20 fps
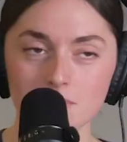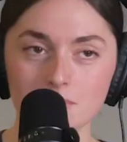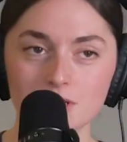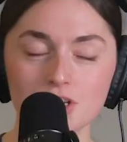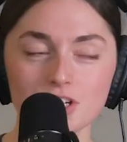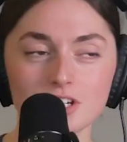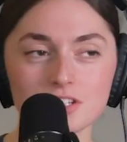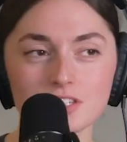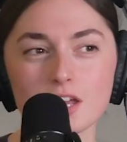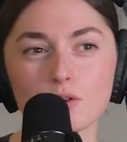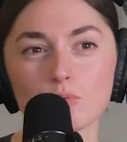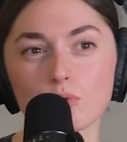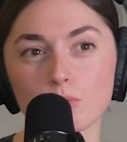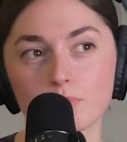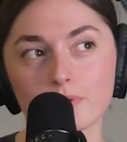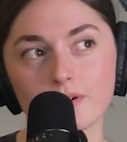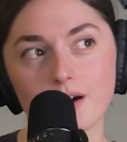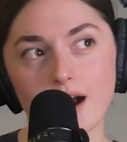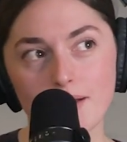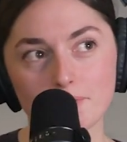But Machida-san will
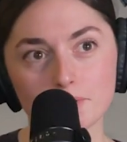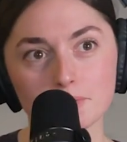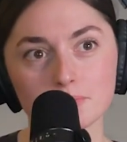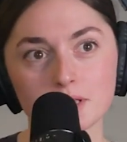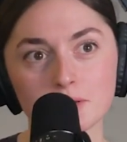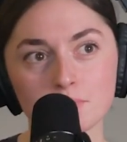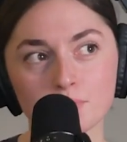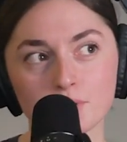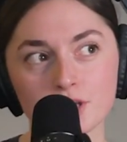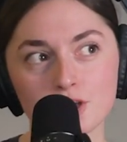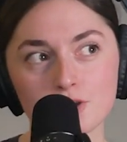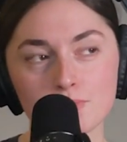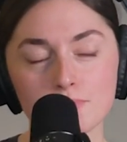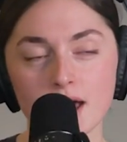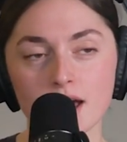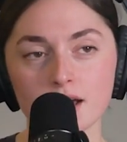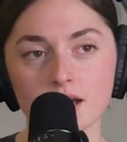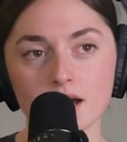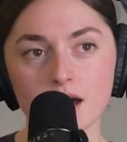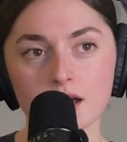probably bring you
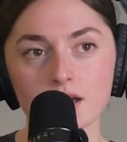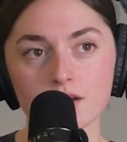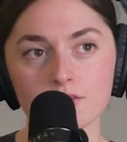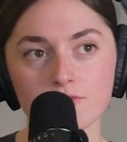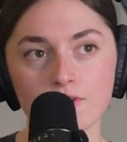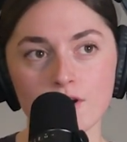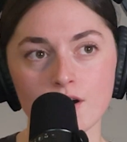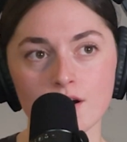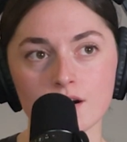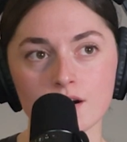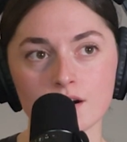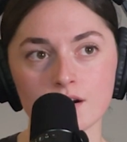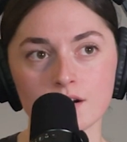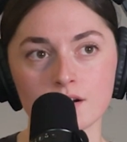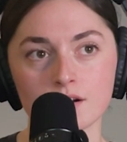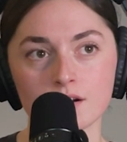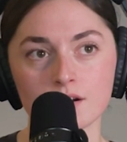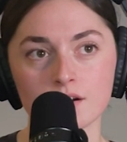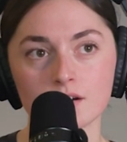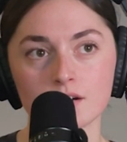back IFR
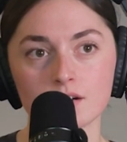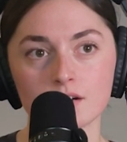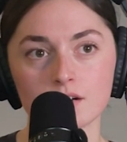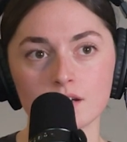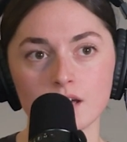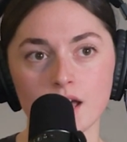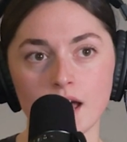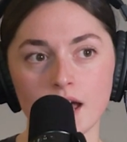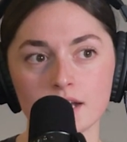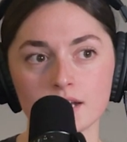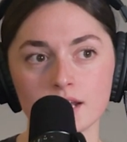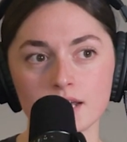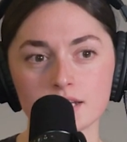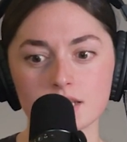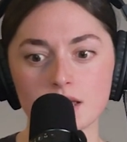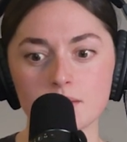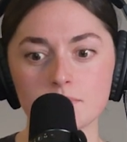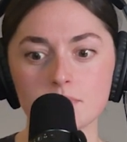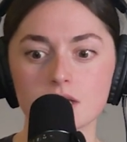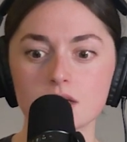at
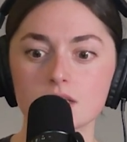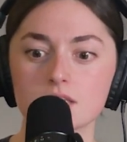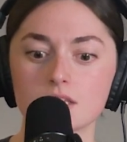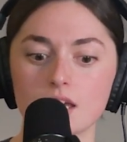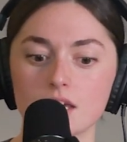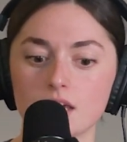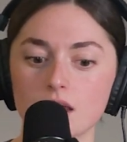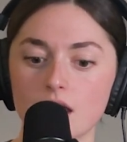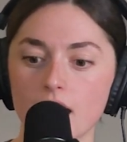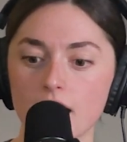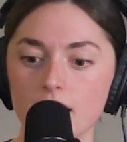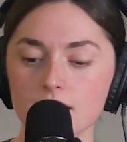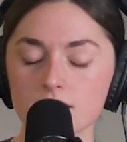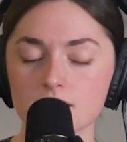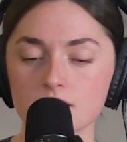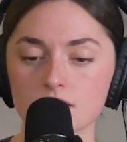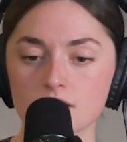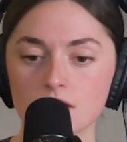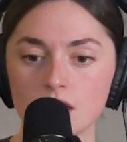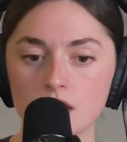nighttime because
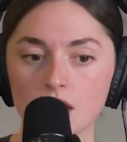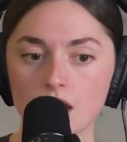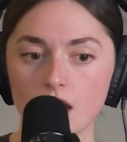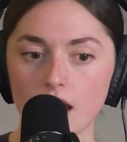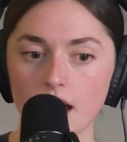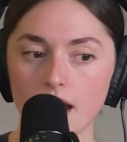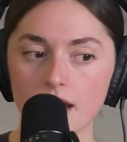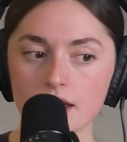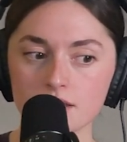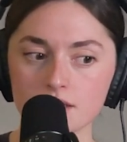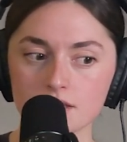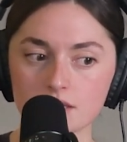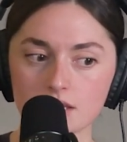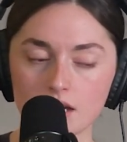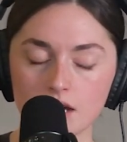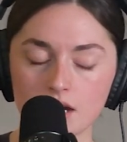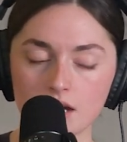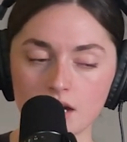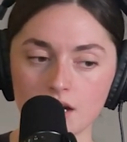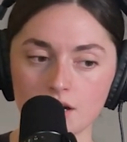as
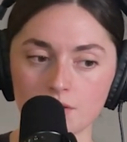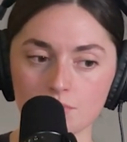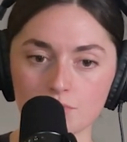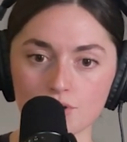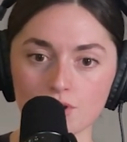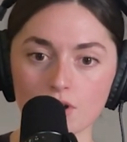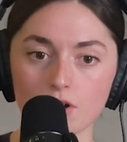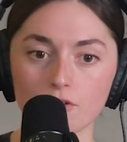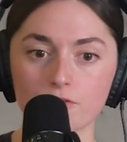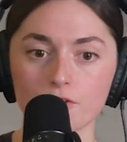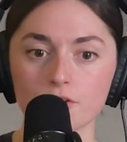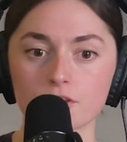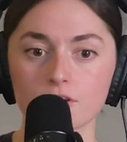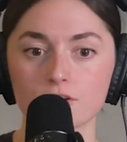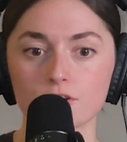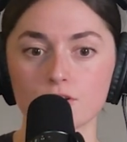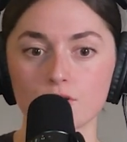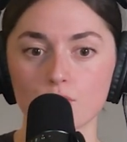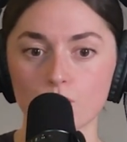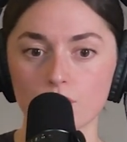you go
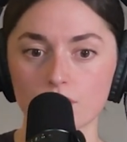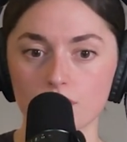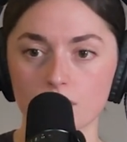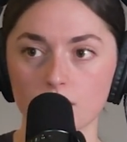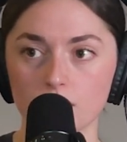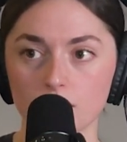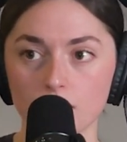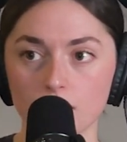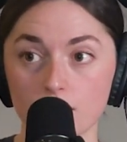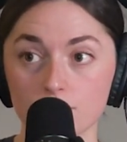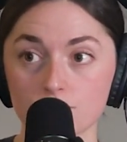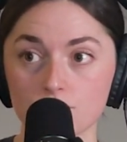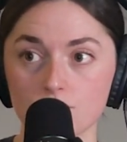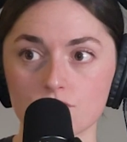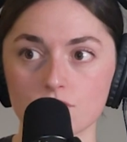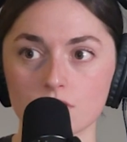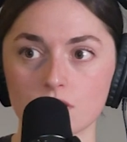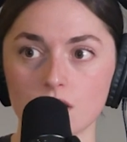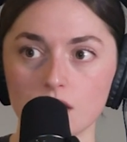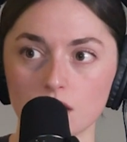further north, the clouds
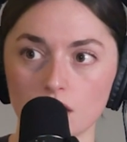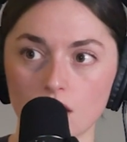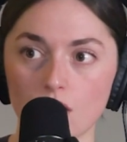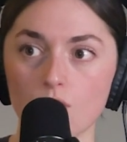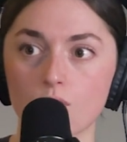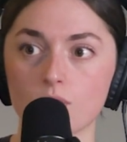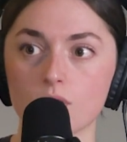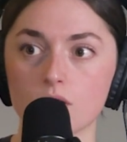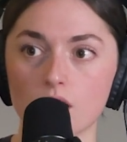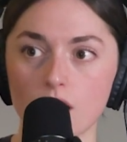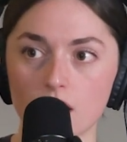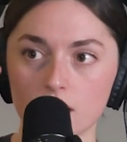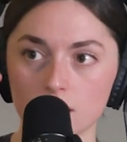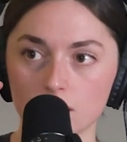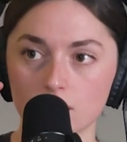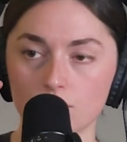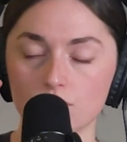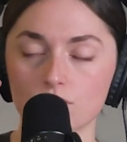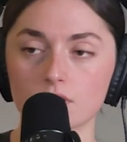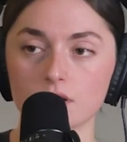usually get lower and
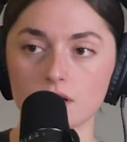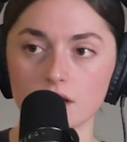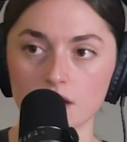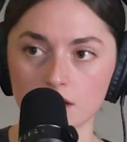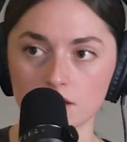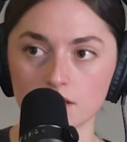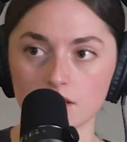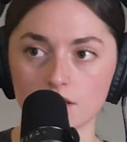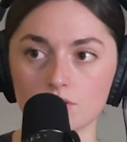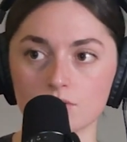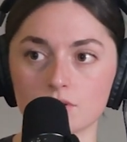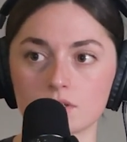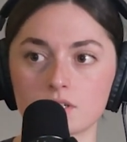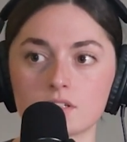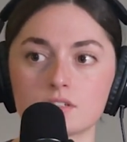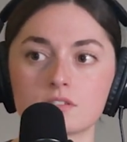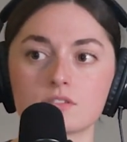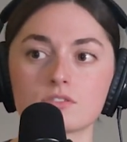lower and lower.